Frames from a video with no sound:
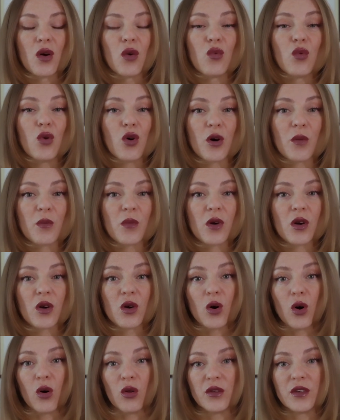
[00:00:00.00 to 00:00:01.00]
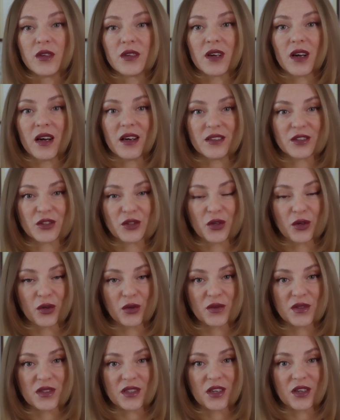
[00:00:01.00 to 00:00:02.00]
Warm golden
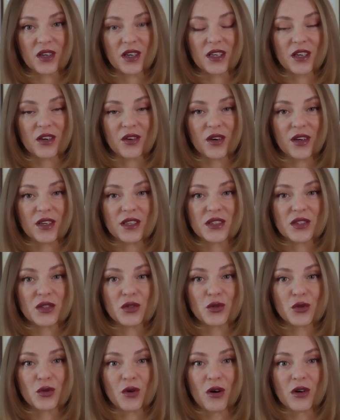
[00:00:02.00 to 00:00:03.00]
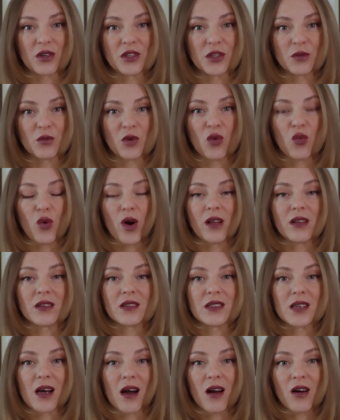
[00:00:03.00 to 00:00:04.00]
undertones characterize true autumn, while
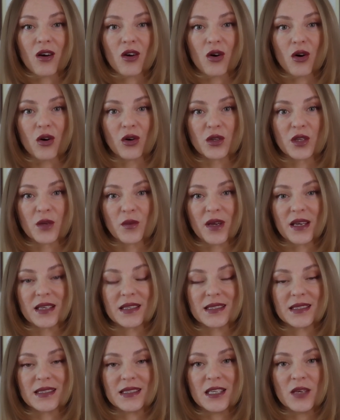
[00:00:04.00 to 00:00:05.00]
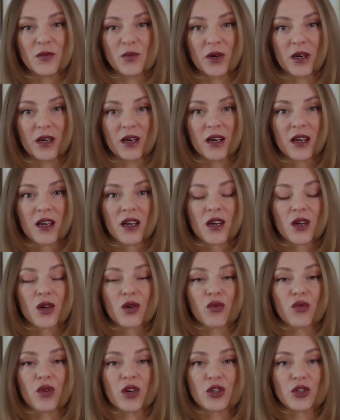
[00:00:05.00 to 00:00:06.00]
dark autumn has deeper,
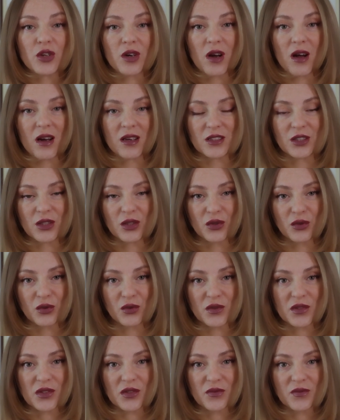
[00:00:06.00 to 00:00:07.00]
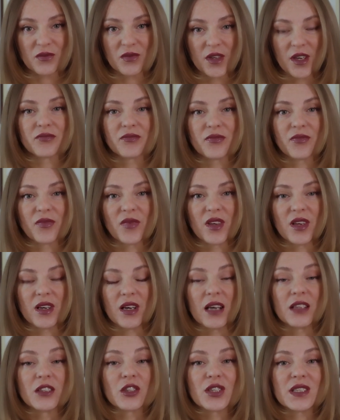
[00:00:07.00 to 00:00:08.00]
richer undertones.
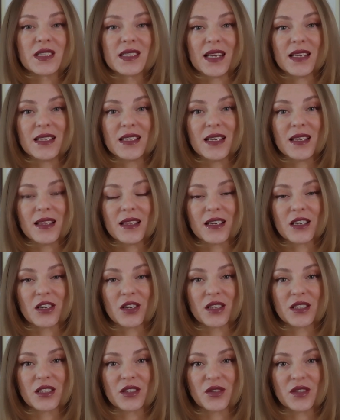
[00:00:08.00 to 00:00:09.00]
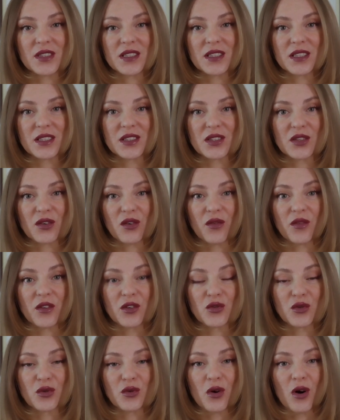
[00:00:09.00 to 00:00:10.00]
Understanding the characteristics of the
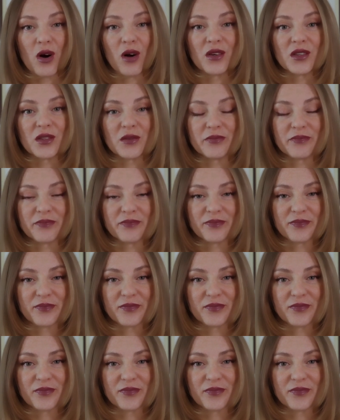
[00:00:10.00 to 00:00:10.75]
true autumn.